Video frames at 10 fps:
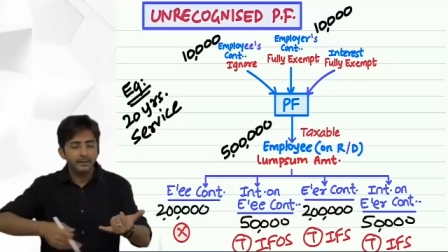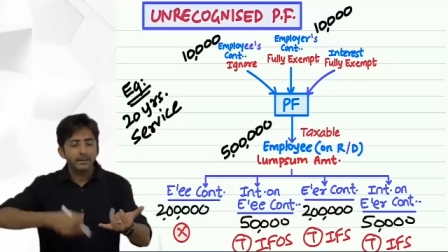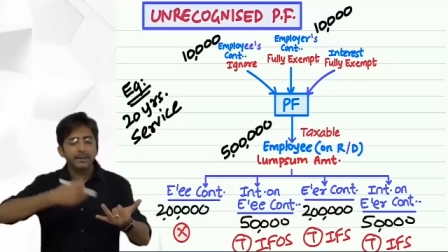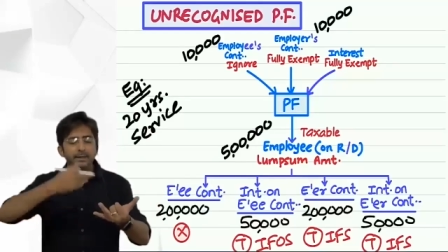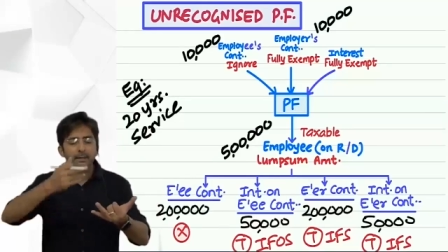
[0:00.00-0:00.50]

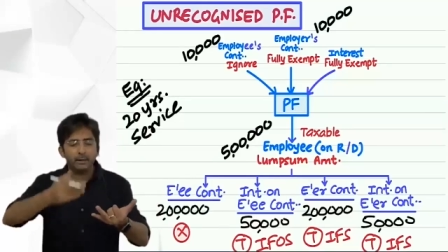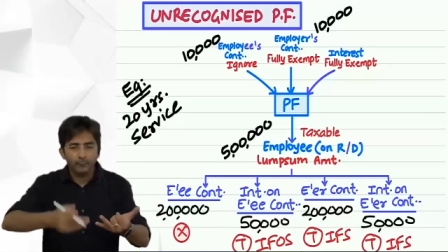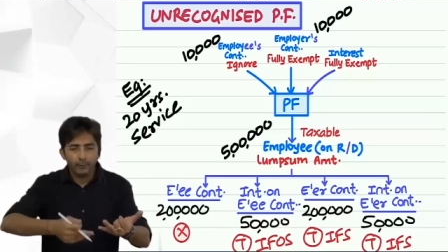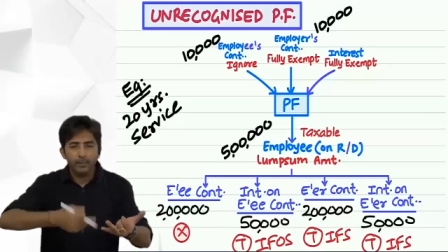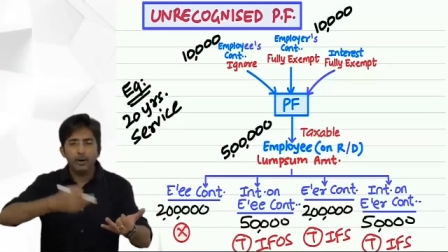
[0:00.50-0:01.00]

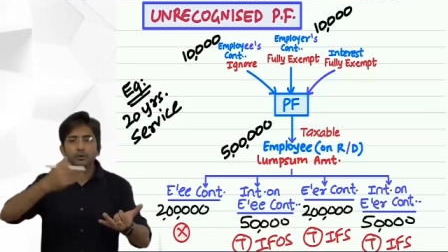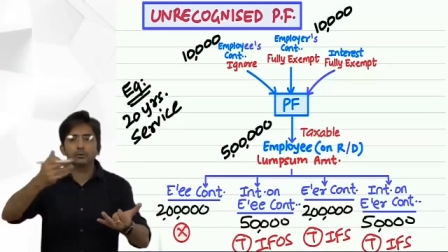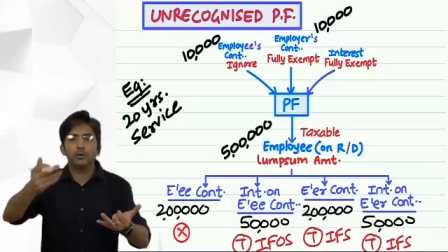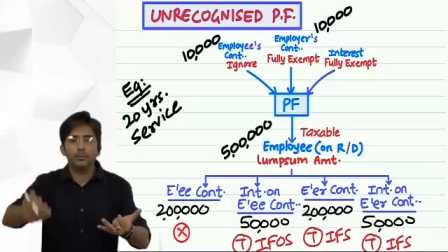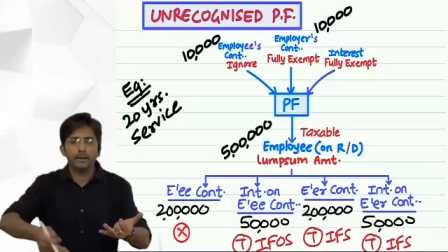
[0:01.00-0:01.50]
income from
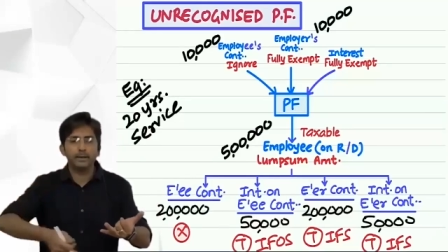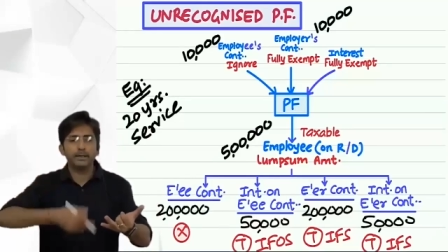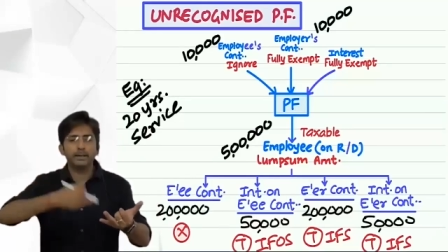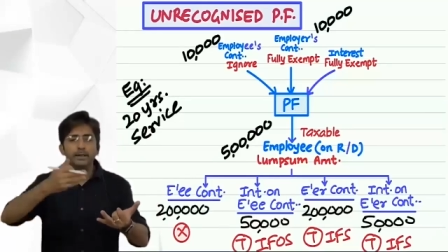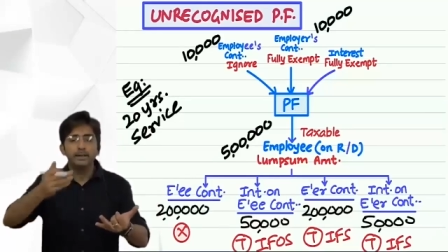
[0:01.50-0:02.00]
house
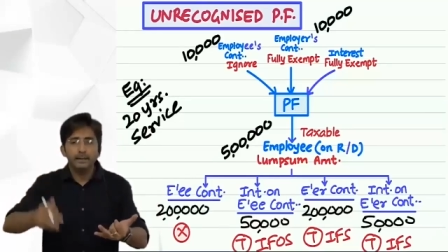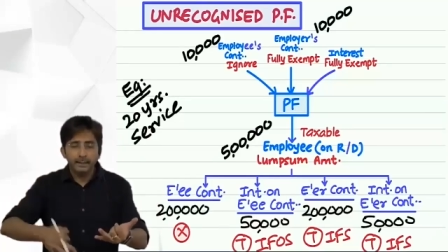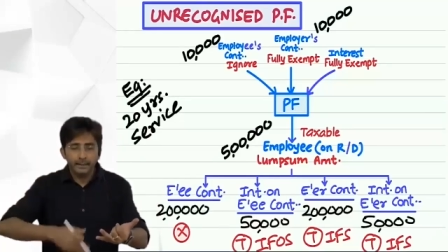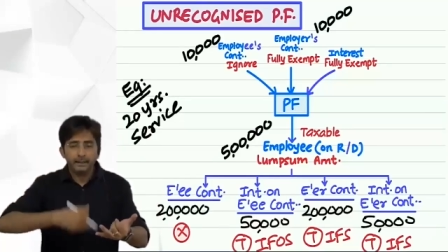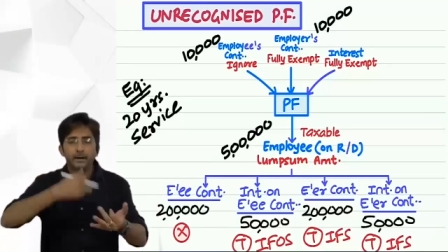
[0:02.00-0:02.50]
property,
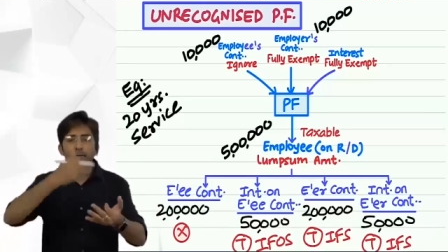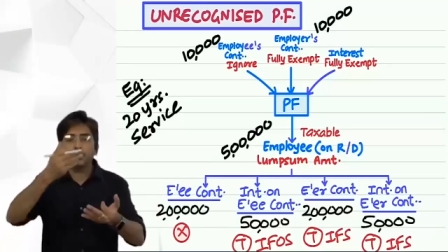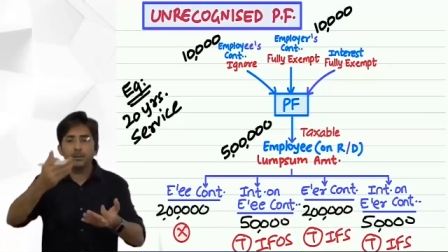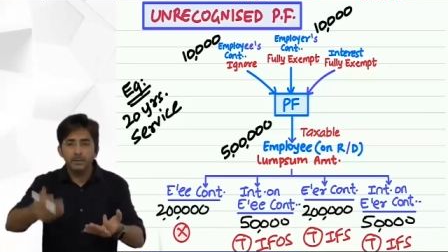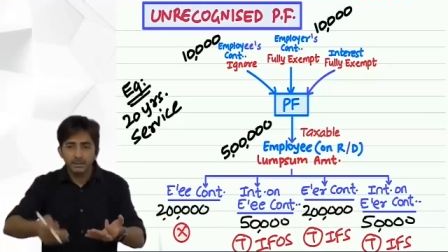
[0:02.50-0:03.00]
income
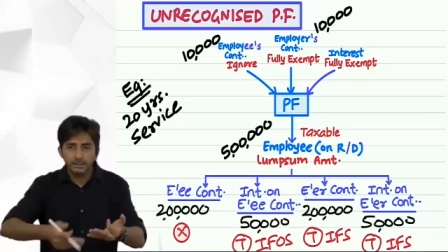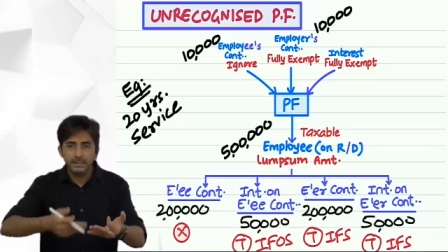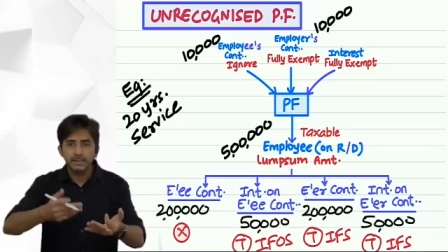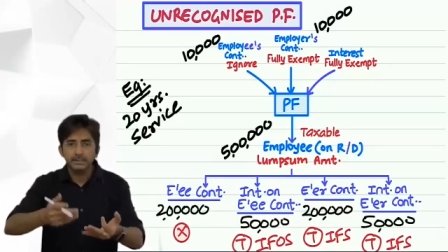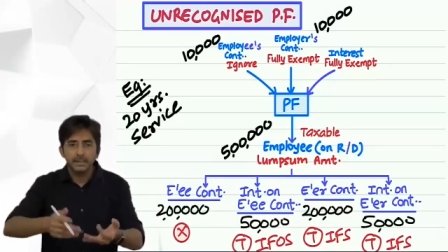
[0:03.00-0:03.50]
from
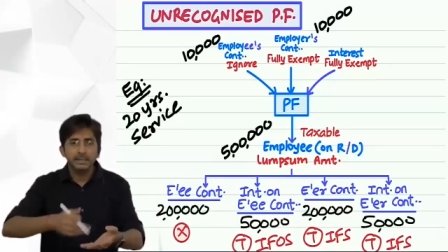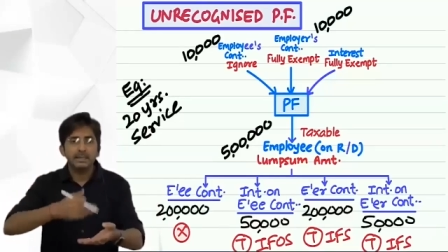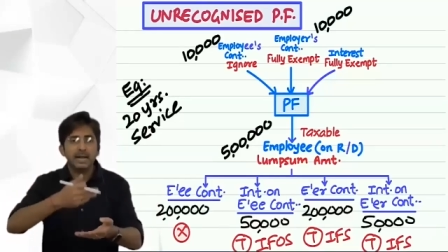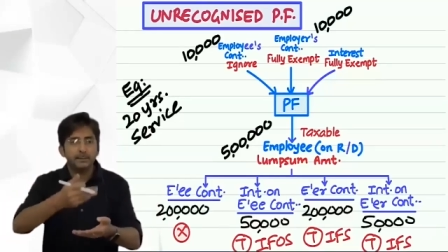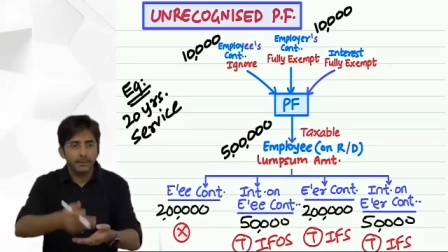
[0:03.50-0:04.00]
business,
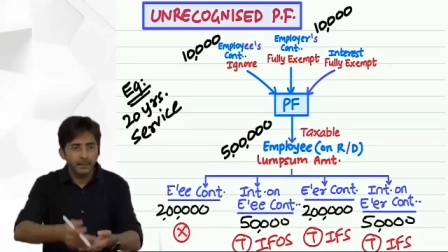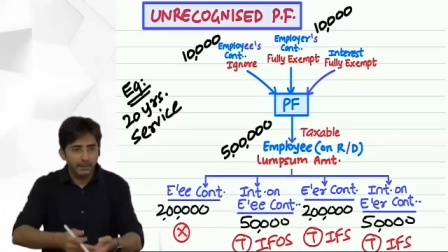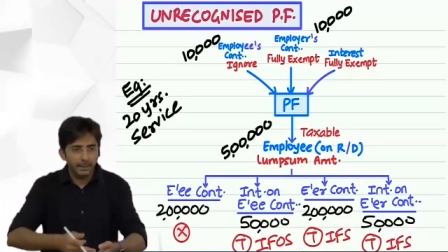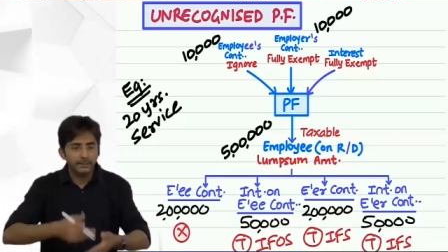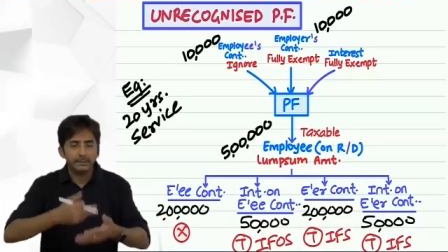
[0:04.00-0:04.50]
capital
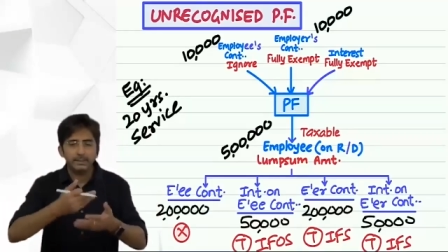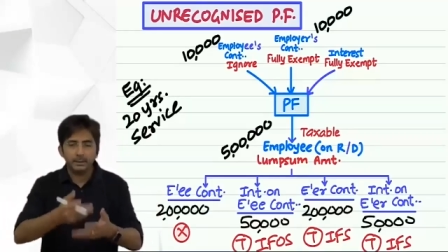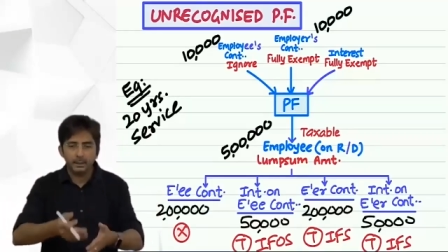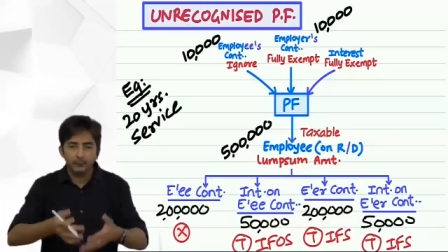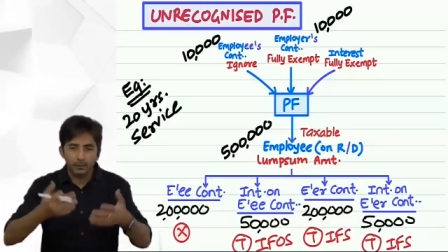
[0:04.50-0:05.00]
gains,
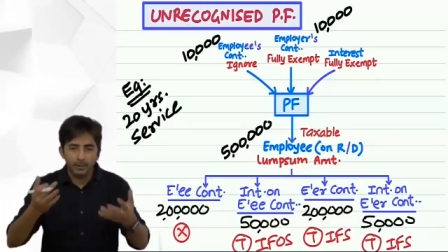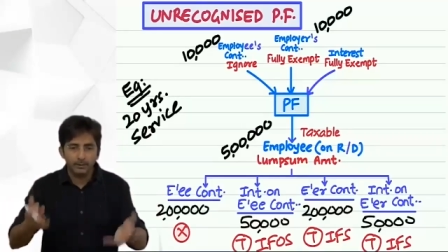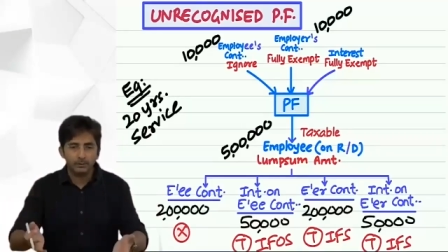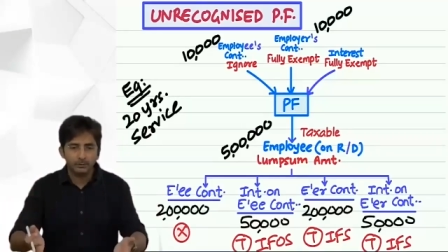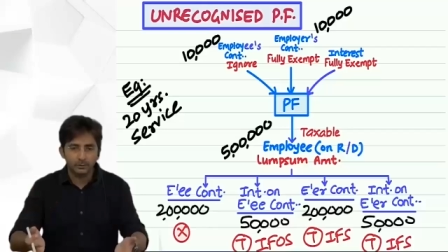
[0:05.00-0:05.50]
income from
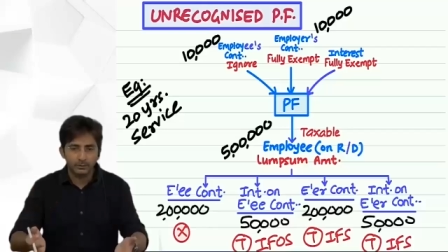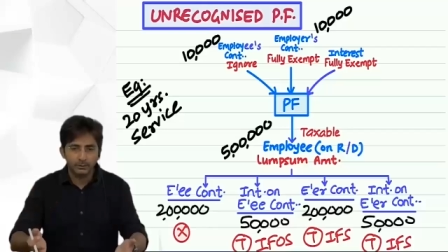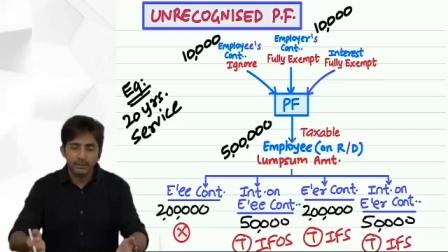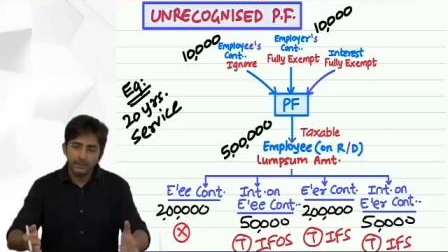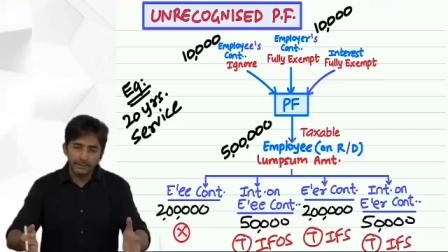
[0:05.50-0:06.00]
other
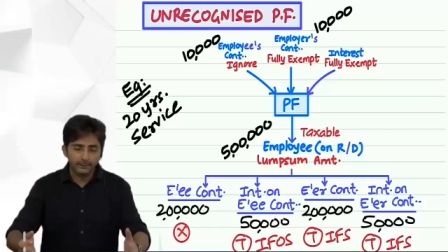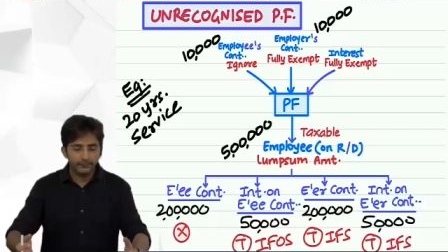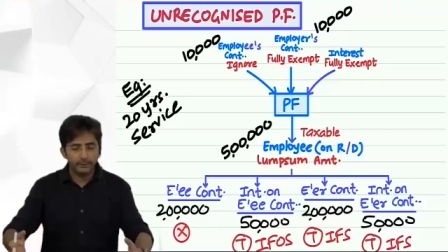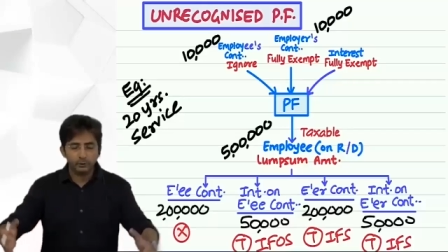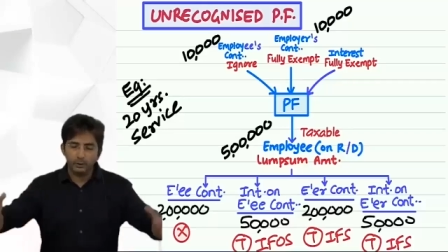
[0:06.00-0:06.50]
sources,
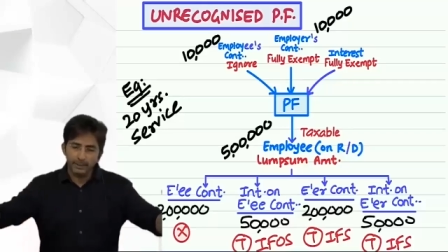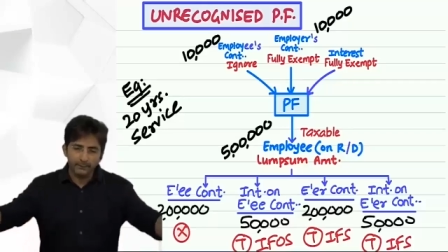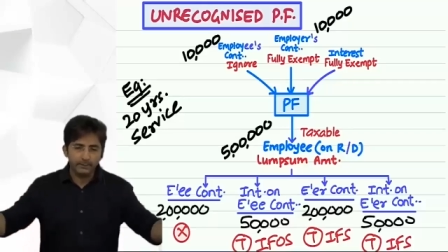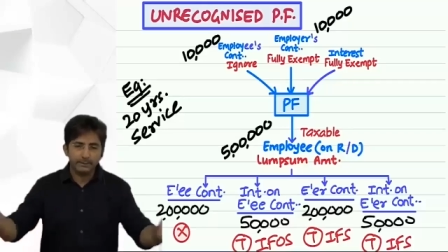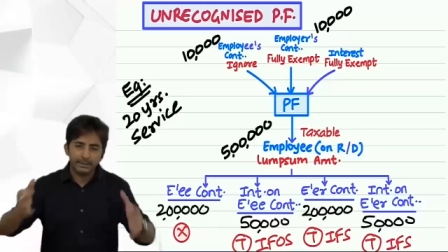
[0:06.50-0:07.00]
eventually
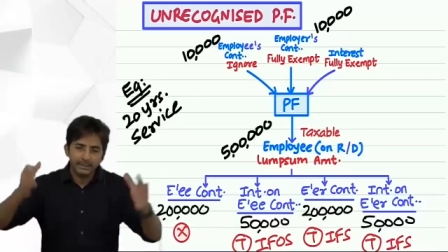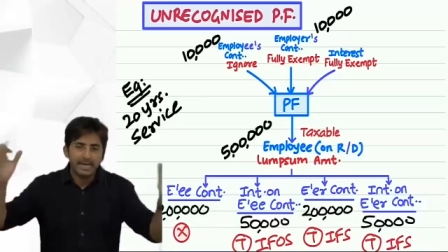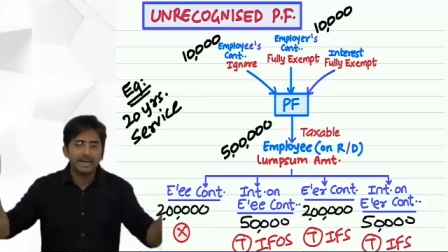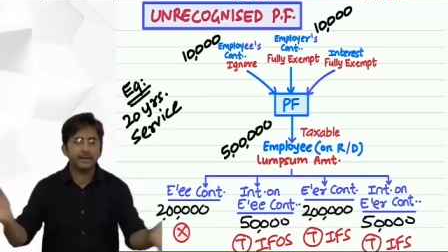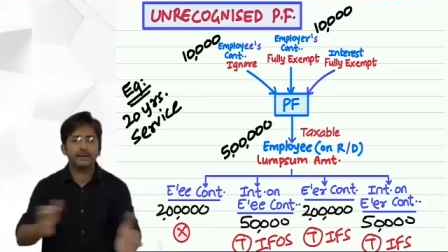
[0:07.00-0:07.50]
everything is
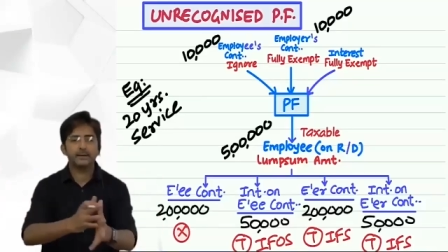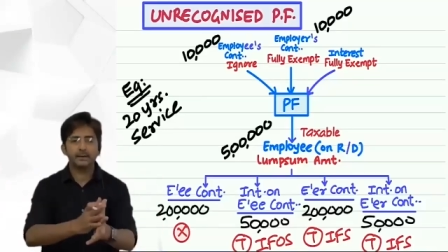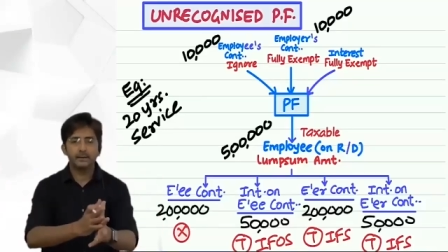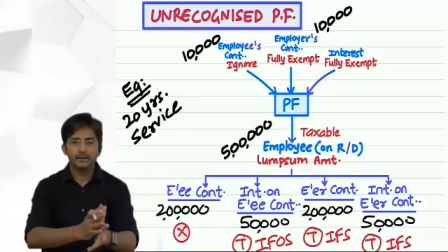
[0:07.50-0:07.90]
added.